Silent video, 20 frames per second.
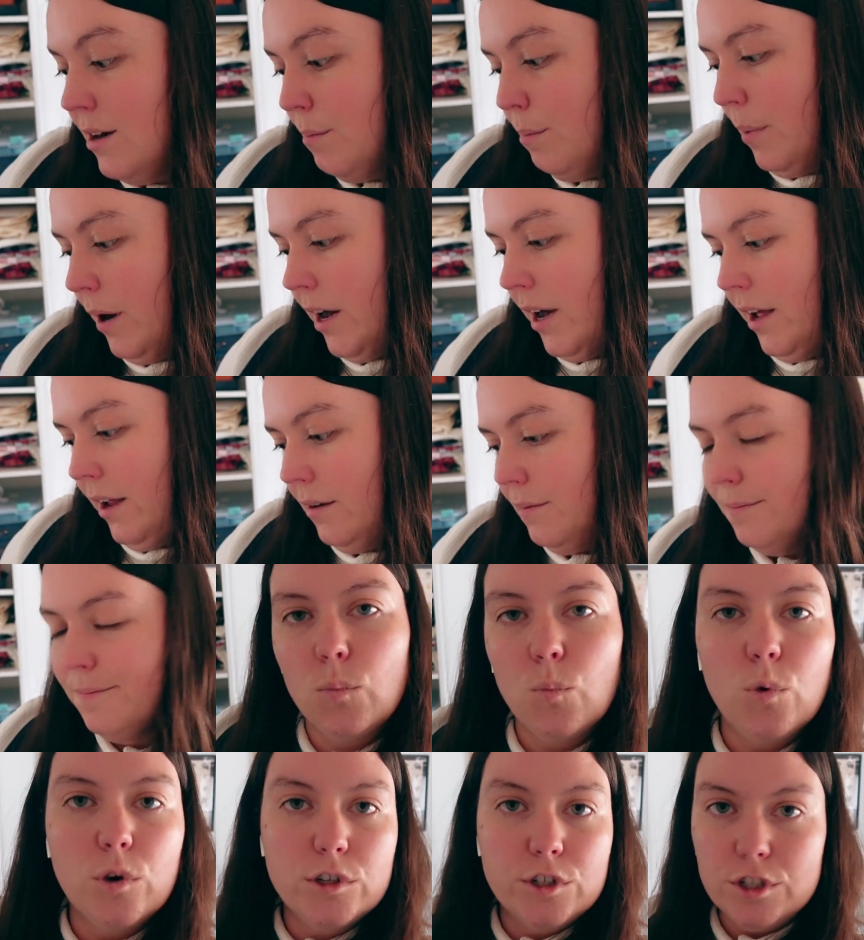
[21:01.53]
but
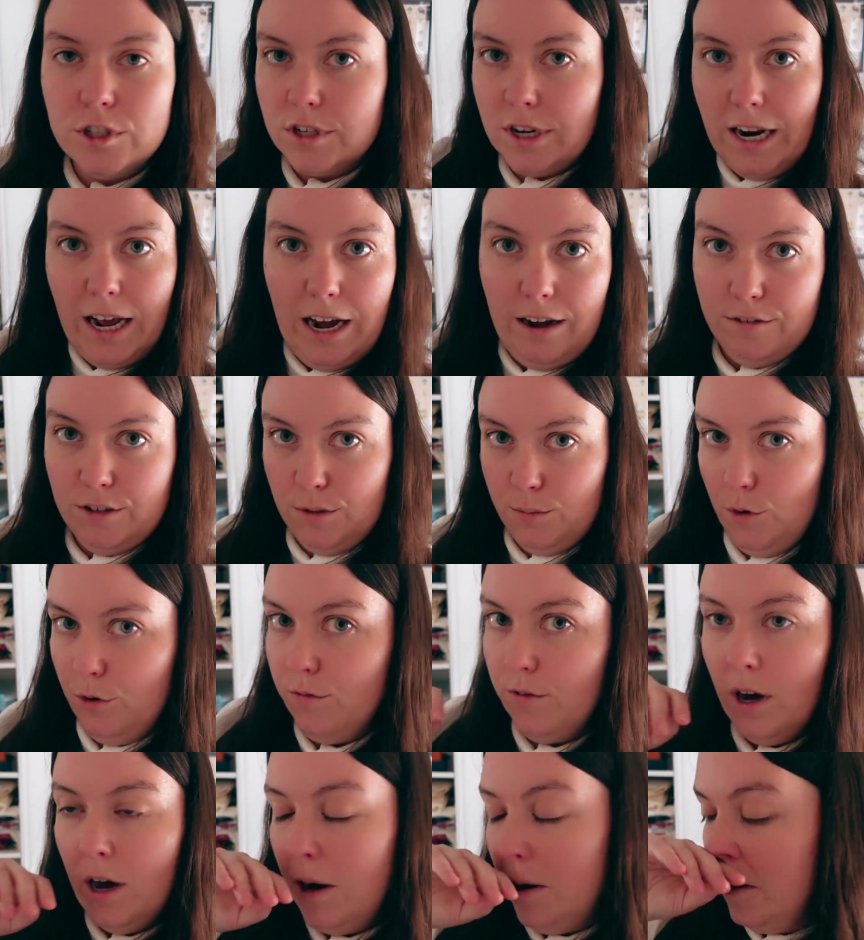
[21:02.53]
we're just gonna have to
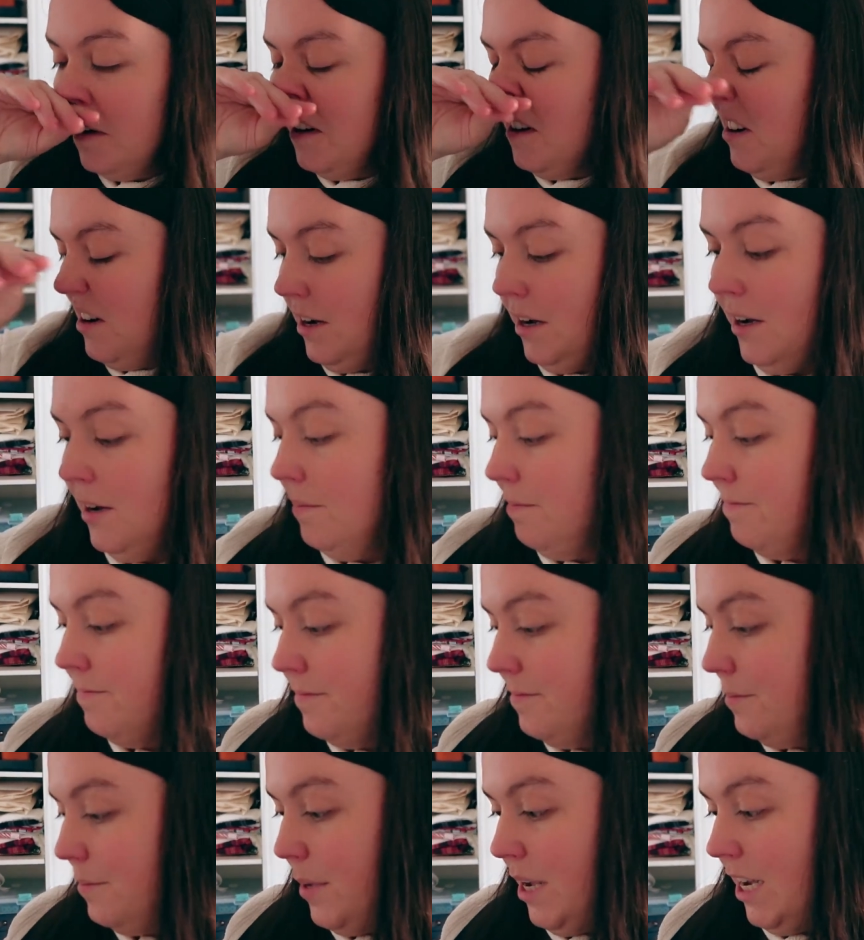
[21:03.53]
move on
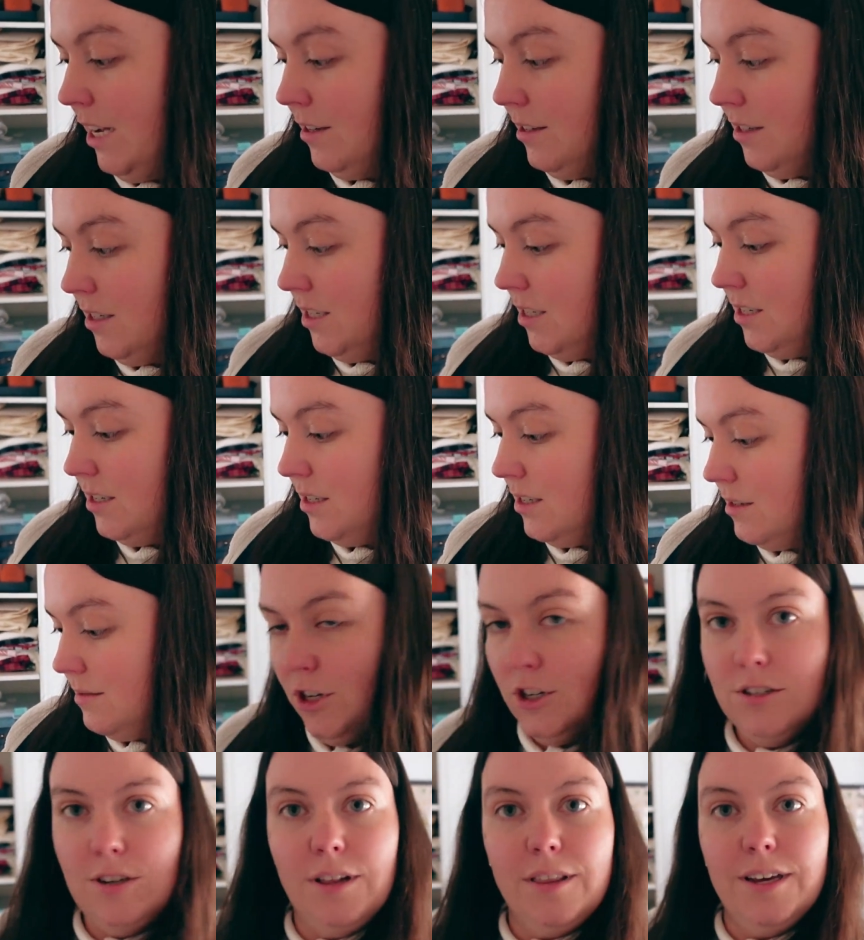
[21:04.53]
because
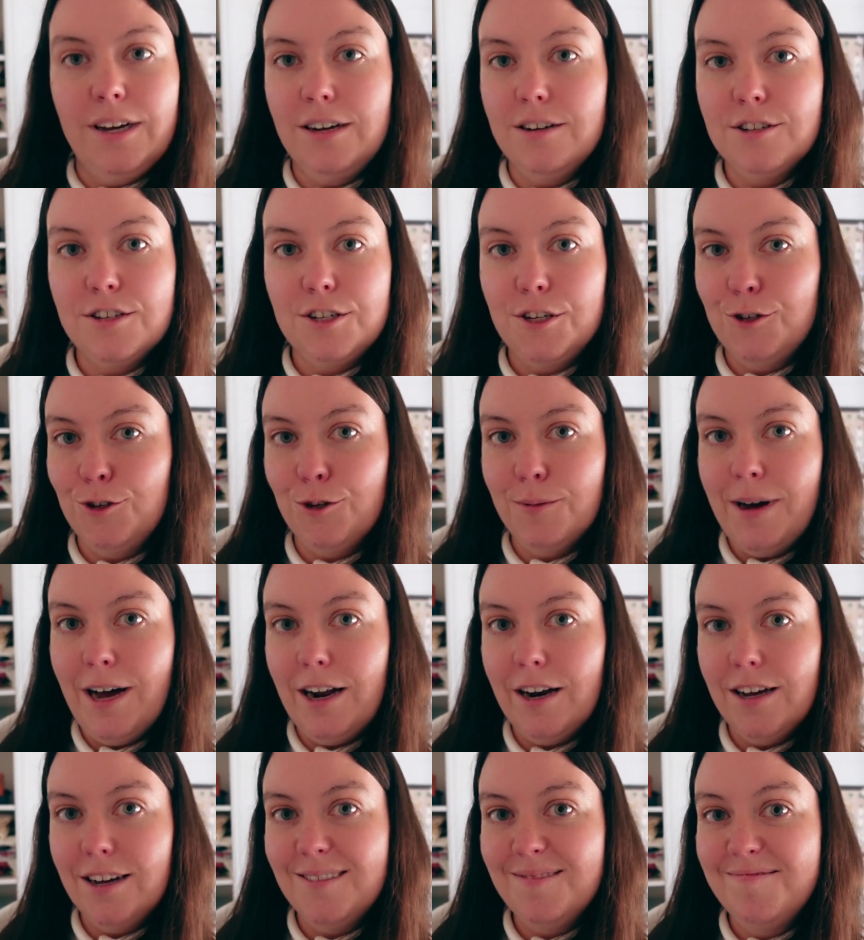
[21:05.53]
there's nothing else to do
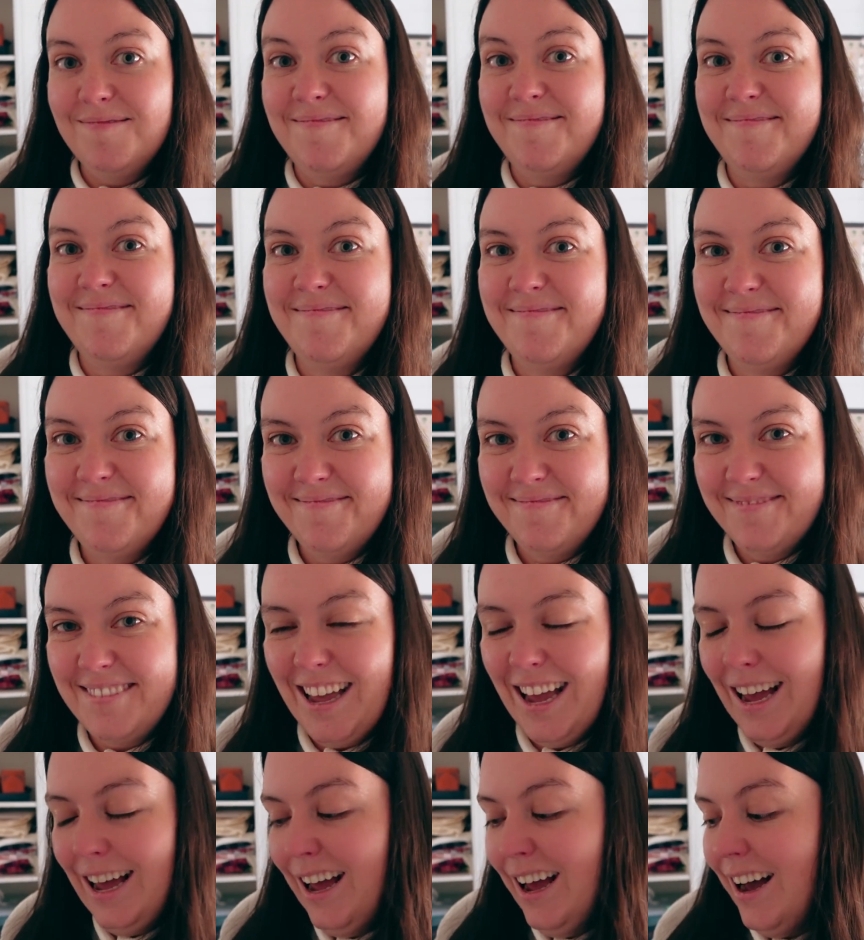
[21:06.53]
about it.
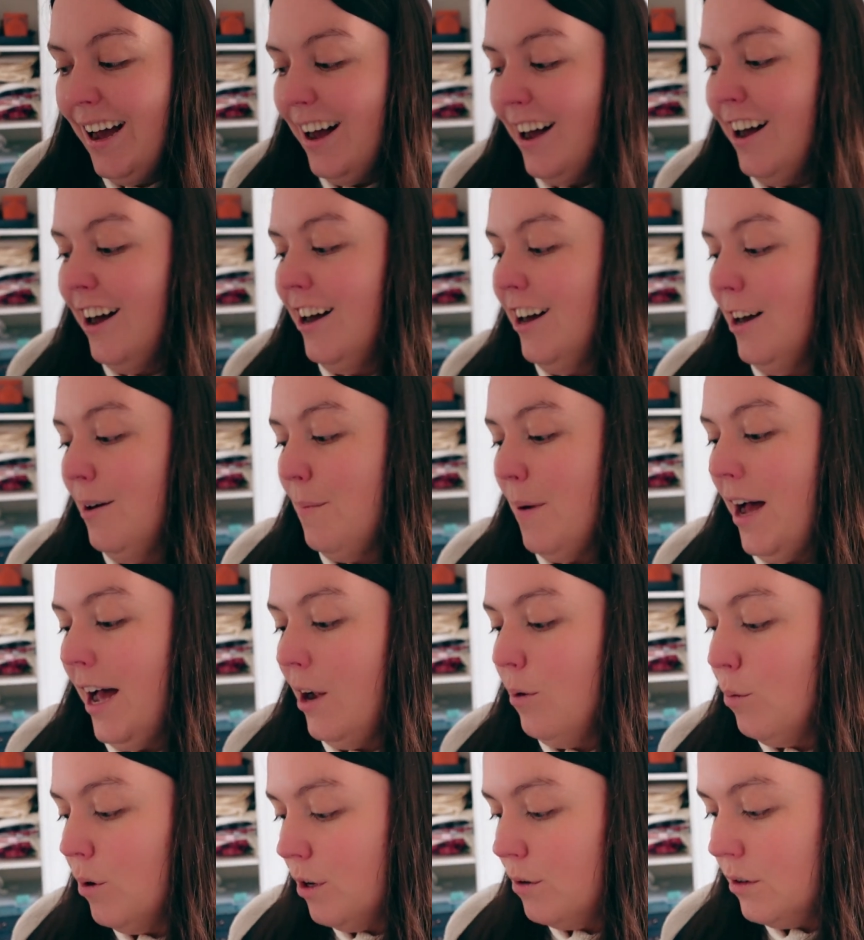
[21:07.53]

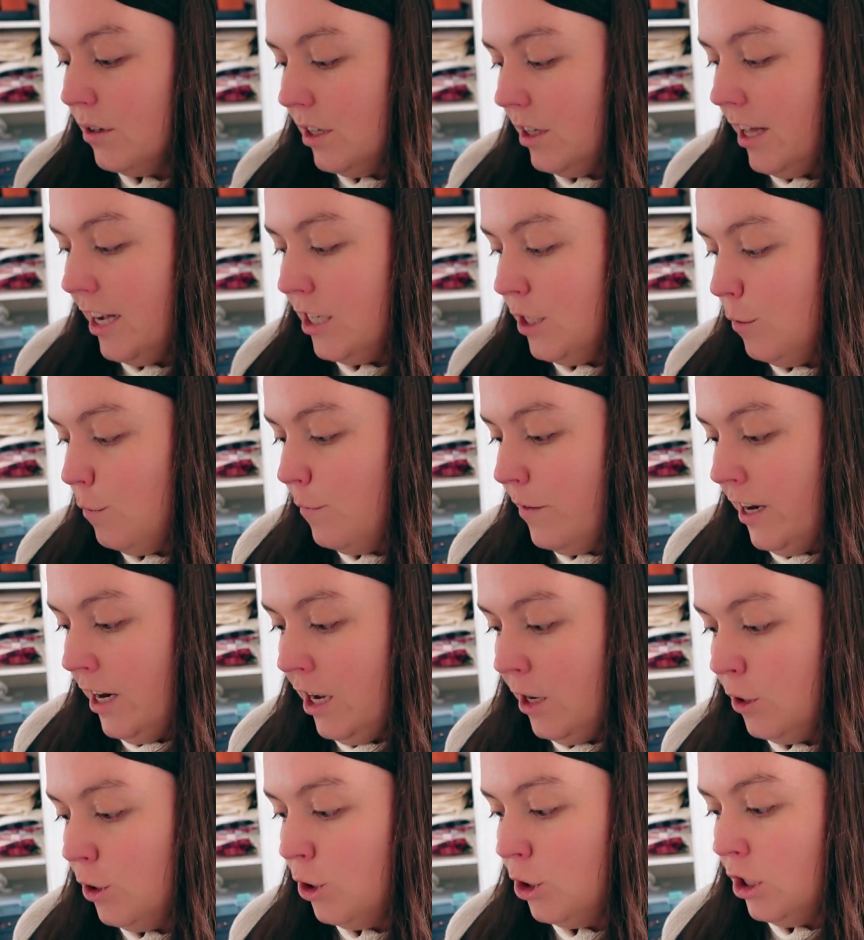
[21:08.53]
I would really like to
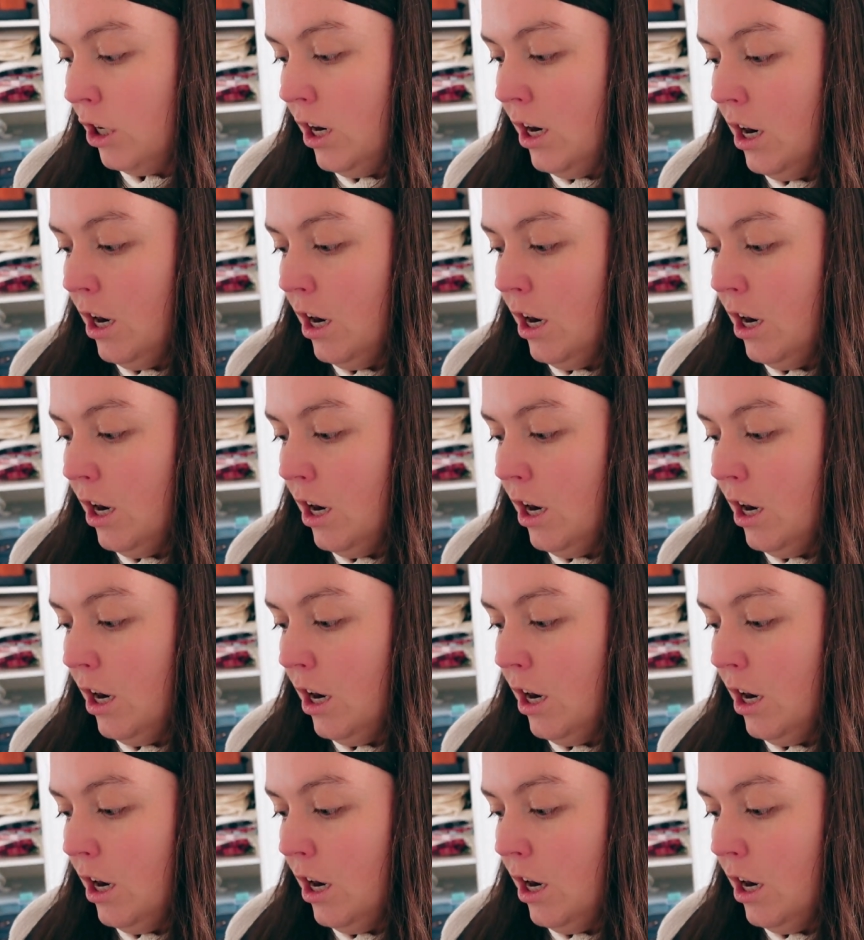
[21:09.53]
finish